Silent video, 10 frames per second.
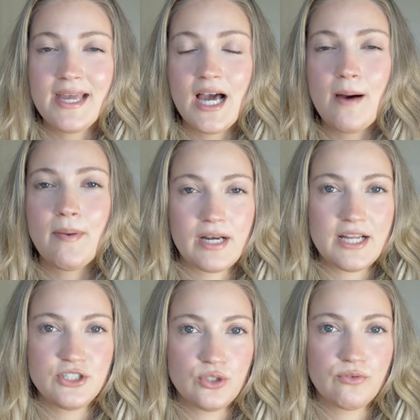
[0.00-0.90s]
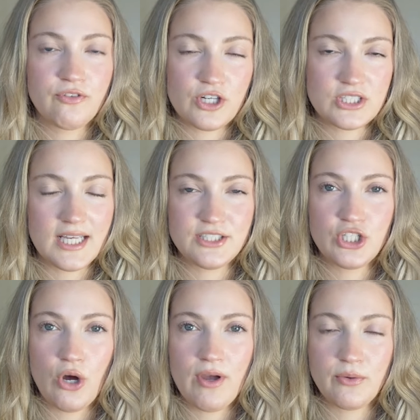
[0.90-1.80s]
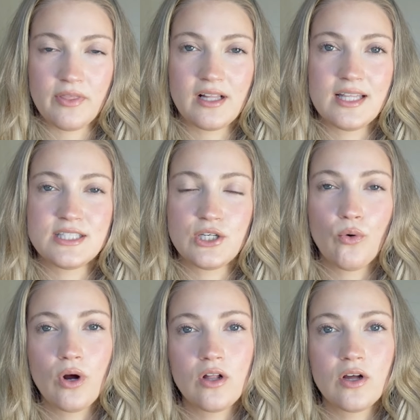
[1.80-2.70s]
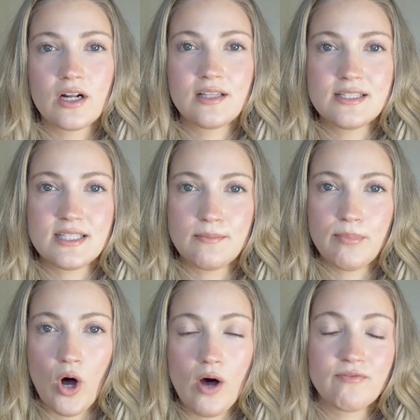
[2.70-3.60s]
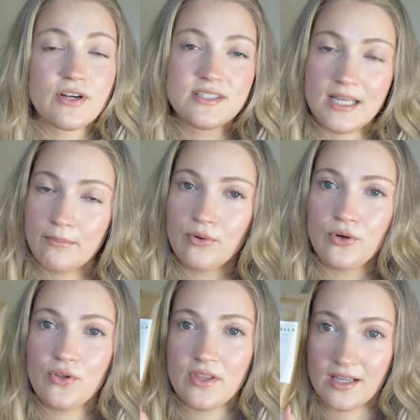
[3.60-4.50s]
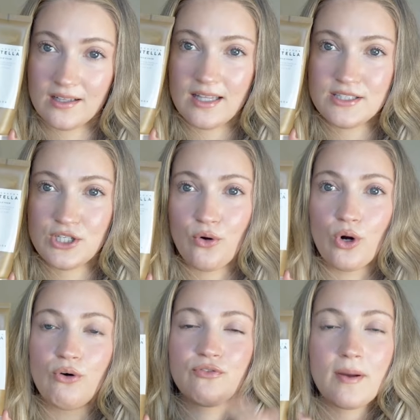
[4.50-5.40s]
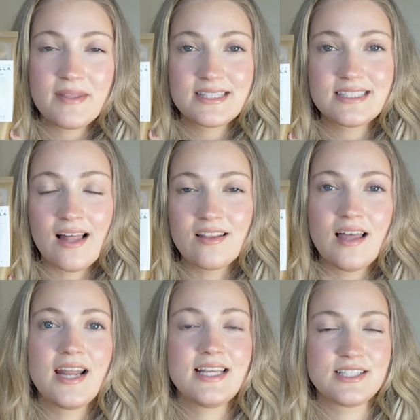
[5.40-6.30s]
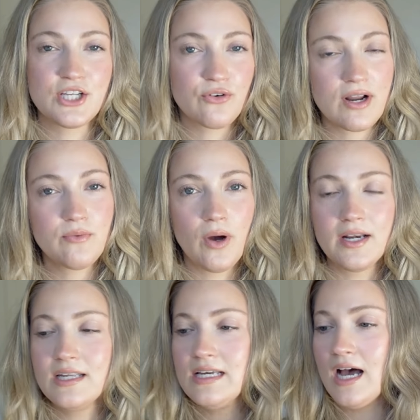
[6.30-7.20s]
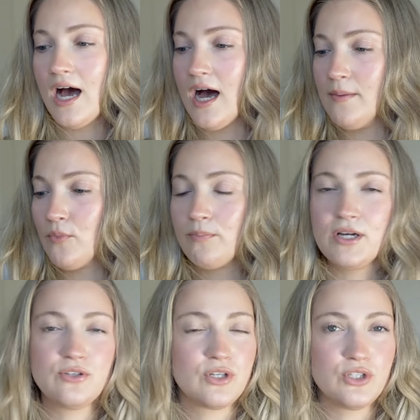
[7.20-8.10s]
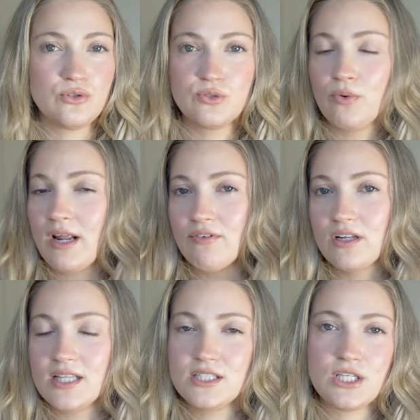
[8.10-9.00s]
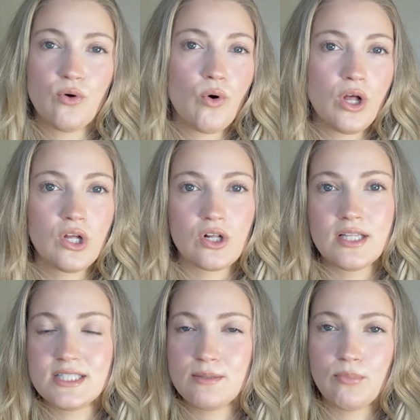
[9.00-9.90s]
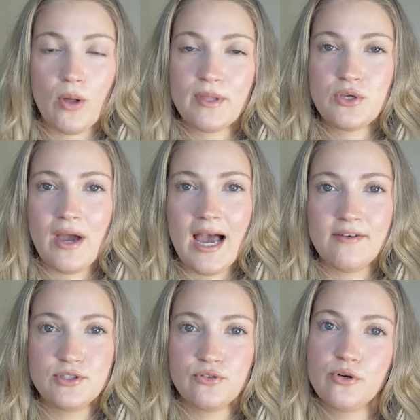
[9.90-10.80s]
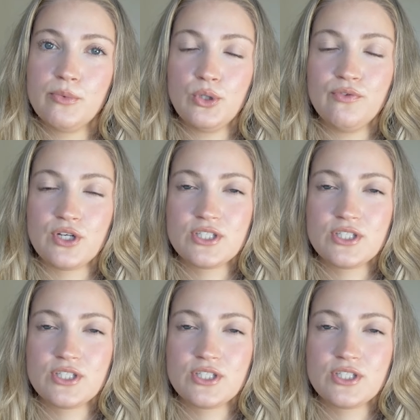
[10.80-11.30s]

makeup, but I do first like to go in with a cleansing oil or a cleansing balm. For example, the cleansing oil from the Centella line is a great one, um, but you can use whatever cleansing oil or cleansing balm that you have to remove